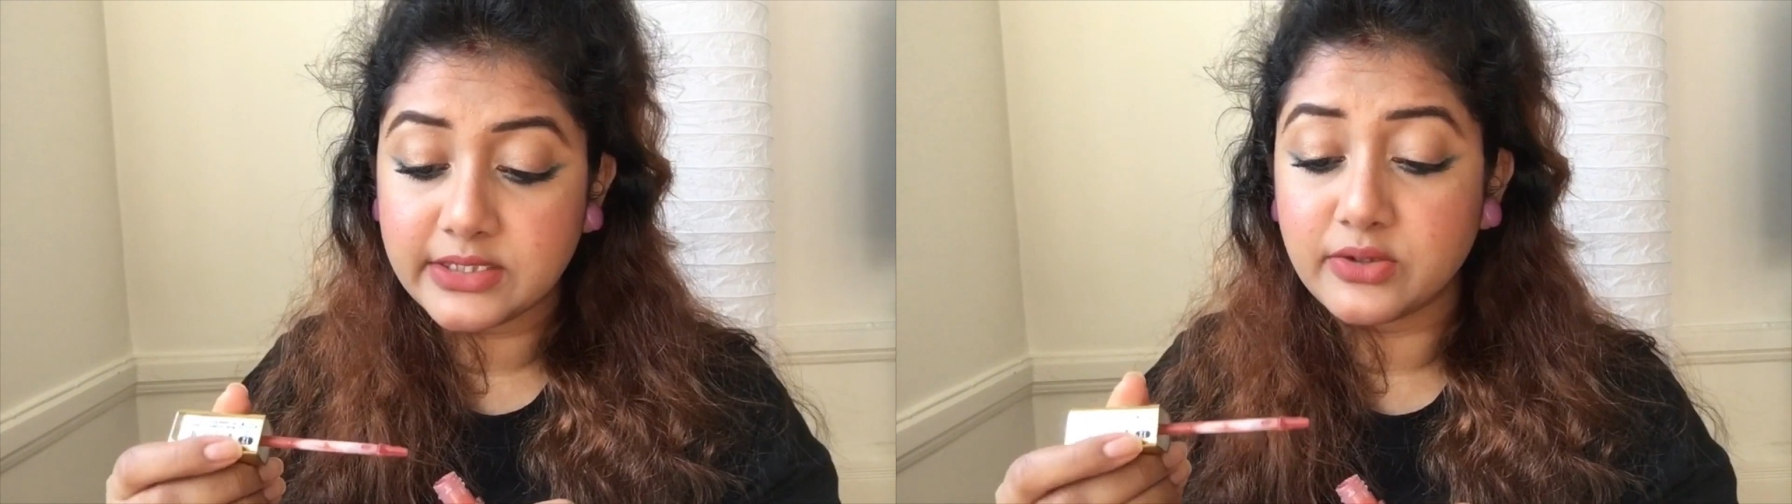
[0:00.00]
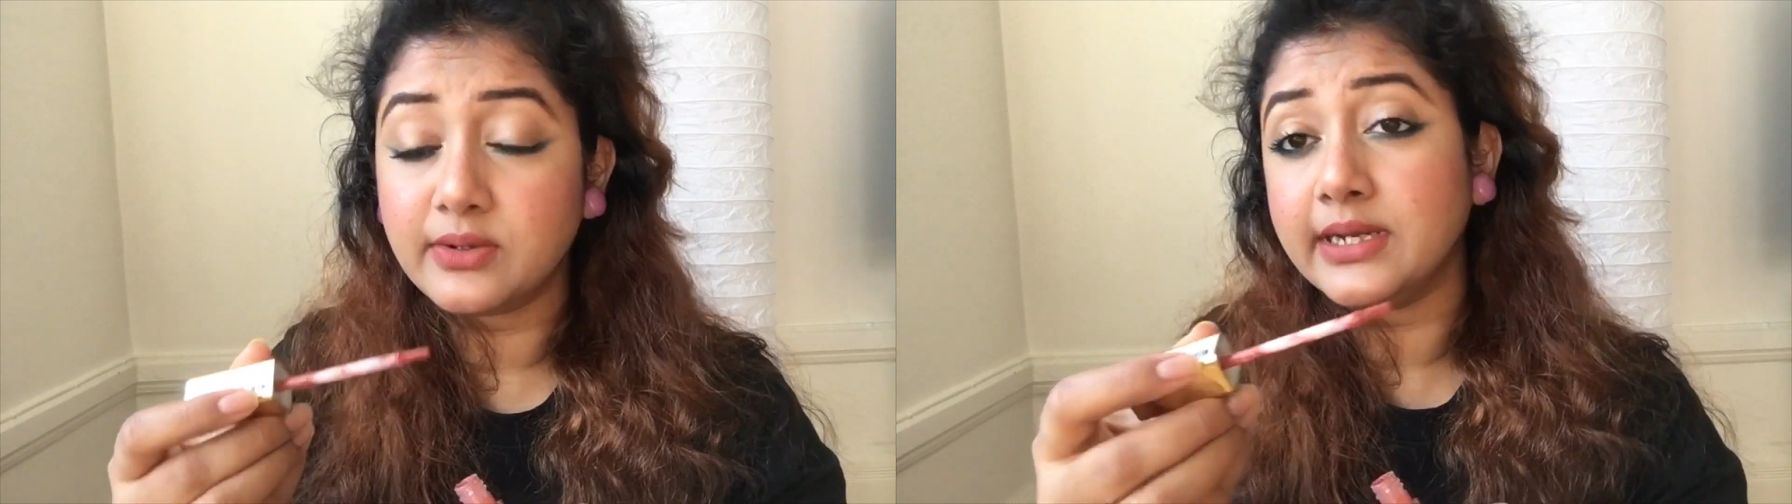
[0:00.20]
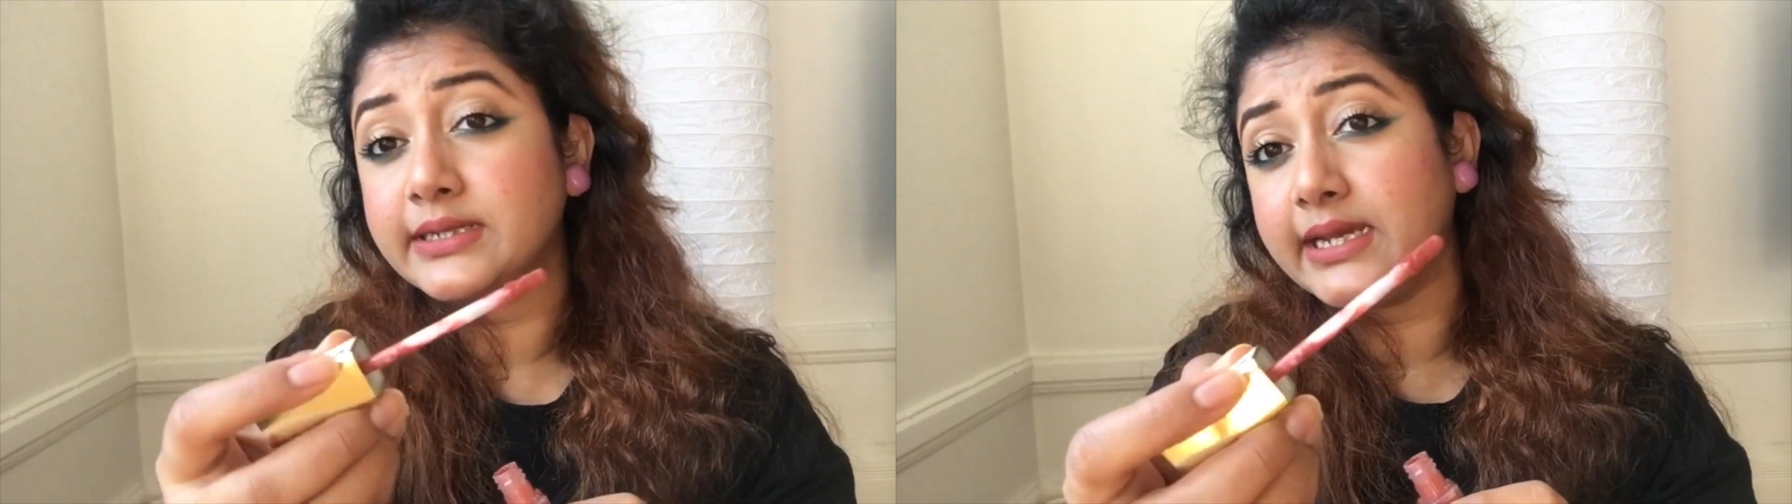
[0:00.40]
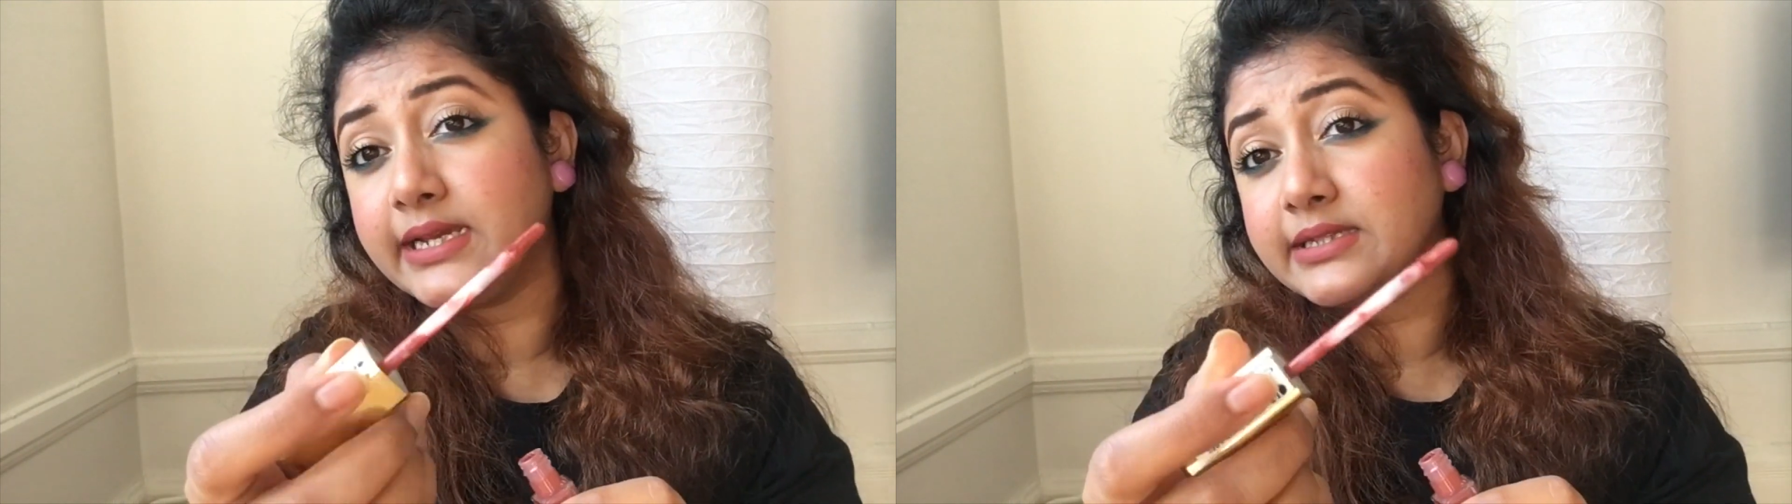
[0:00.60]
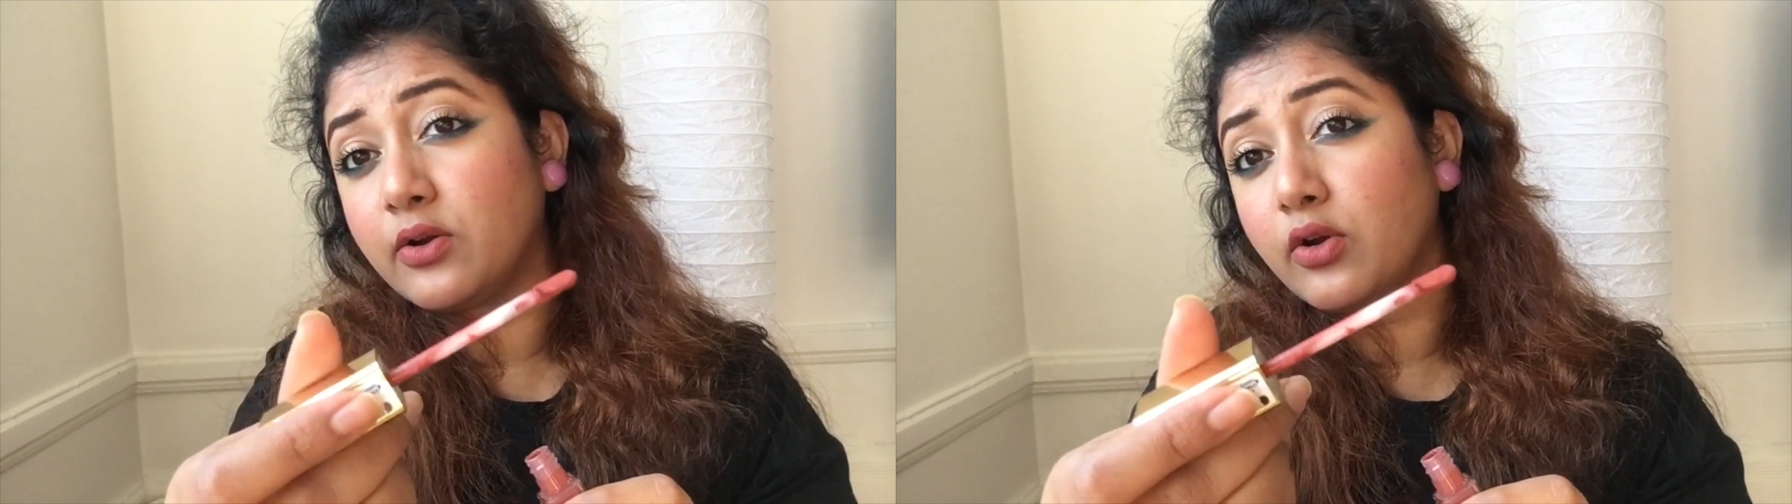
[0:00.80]
So it
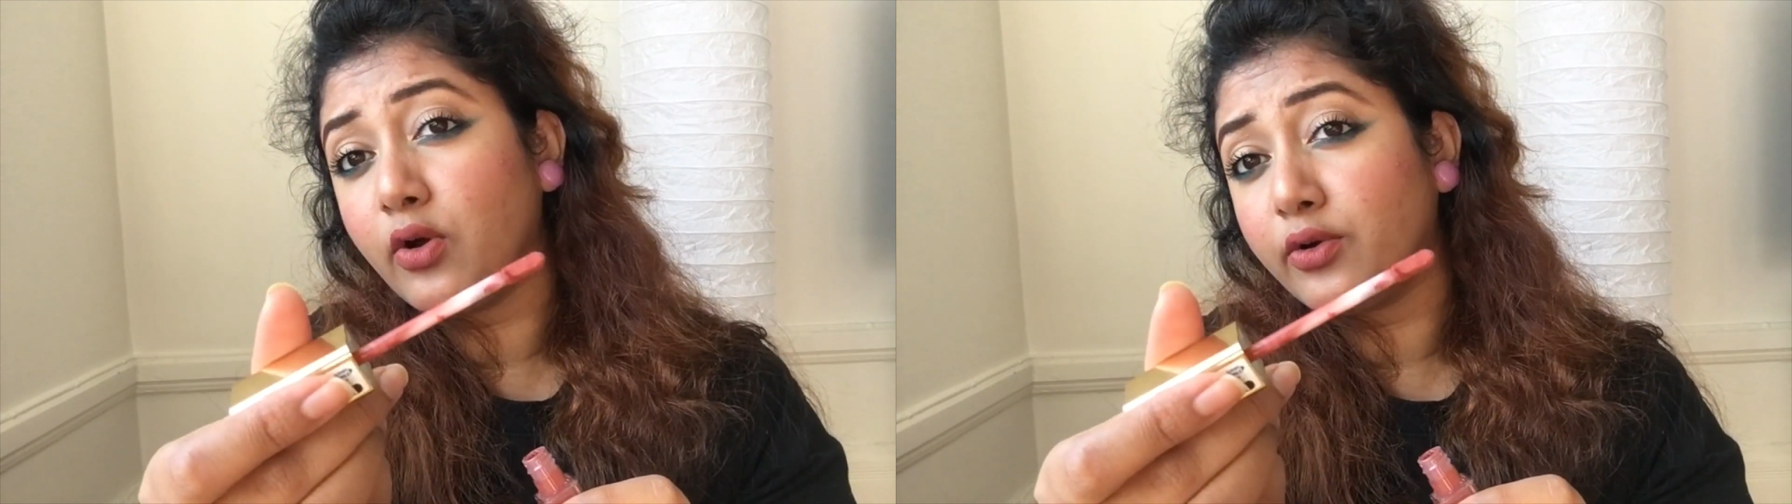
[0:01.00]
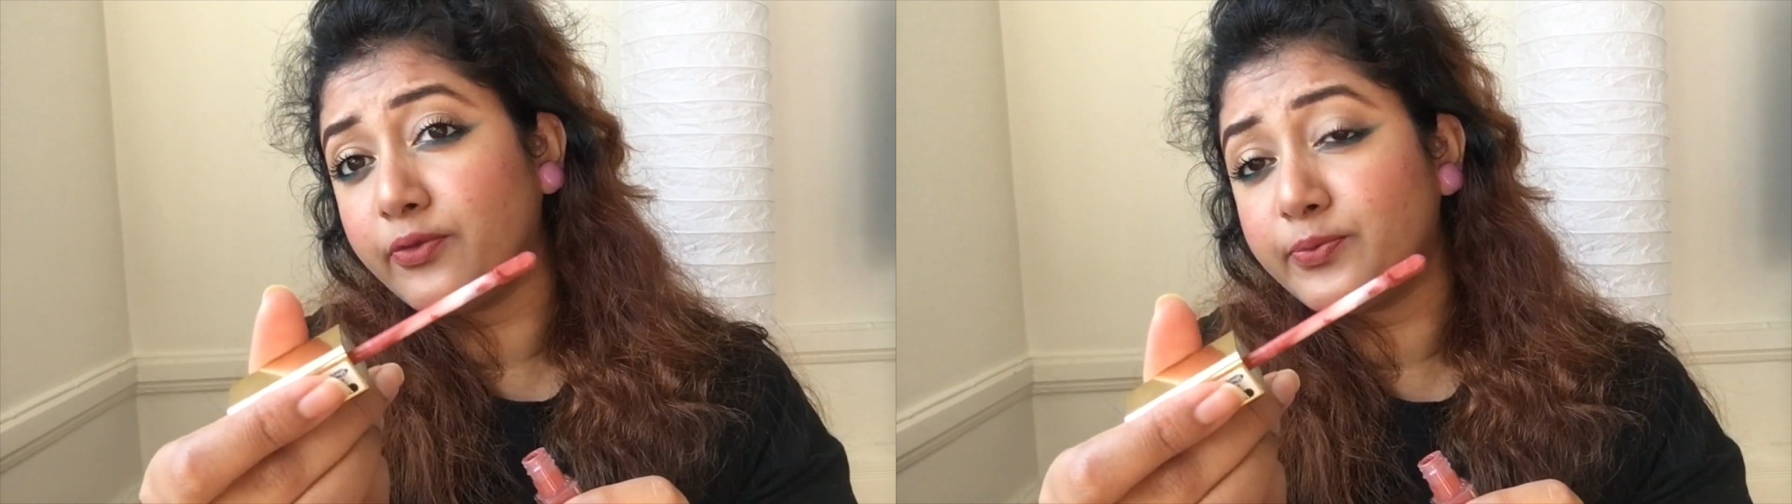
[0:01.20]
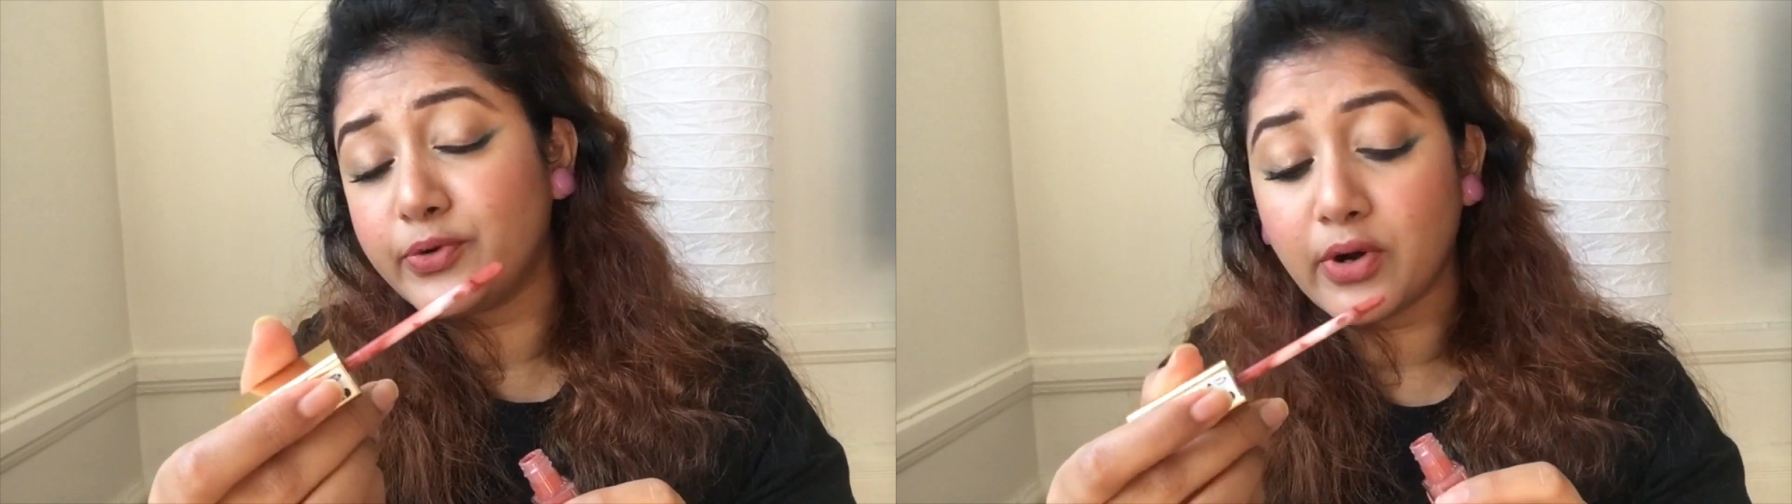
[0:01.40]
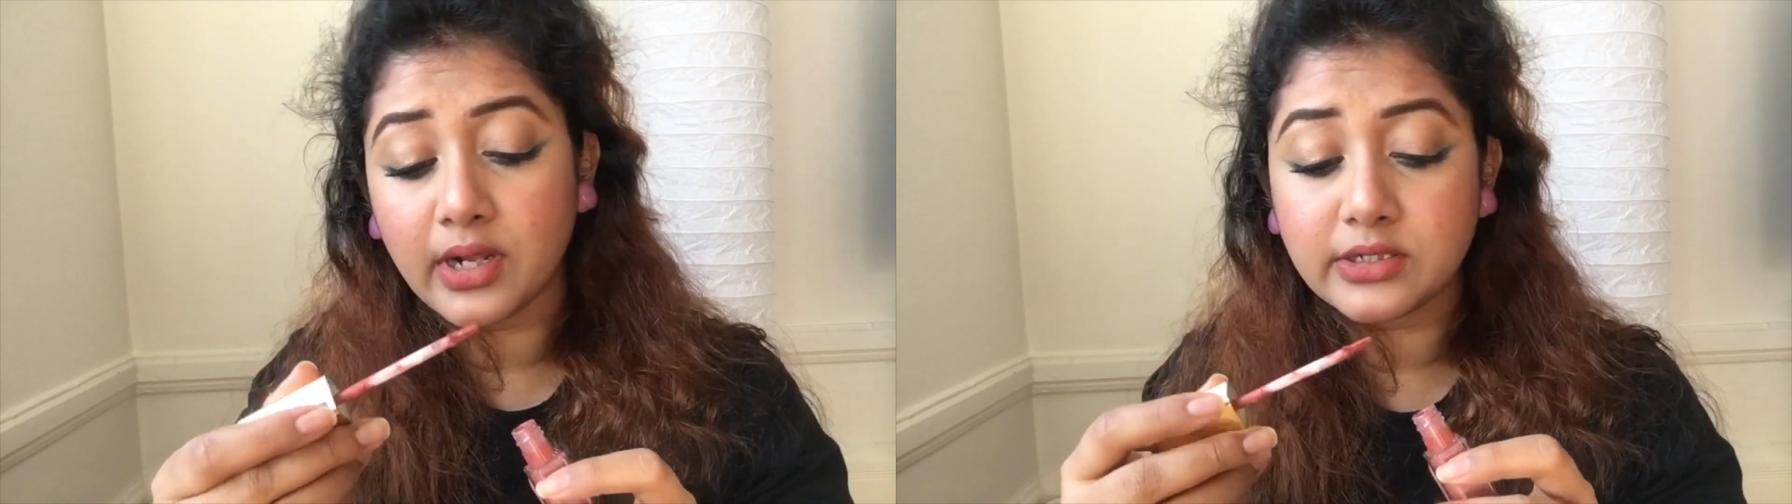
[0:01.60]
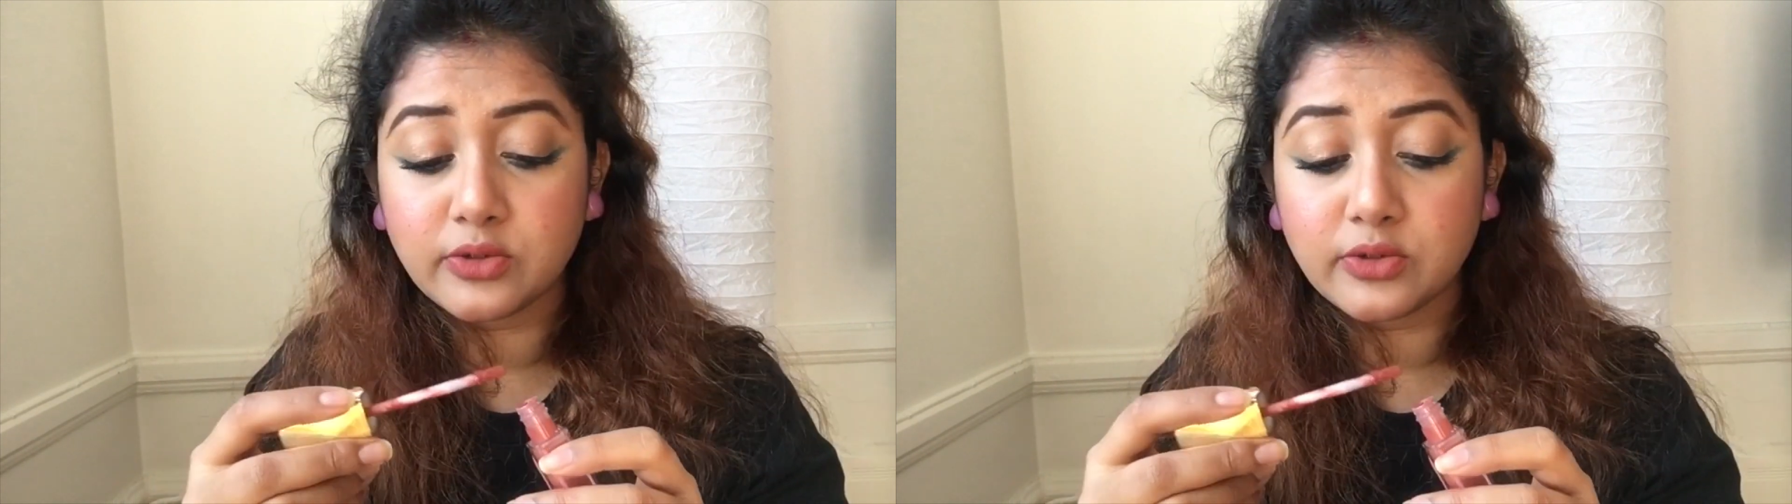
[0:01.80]
takes out a lot of products.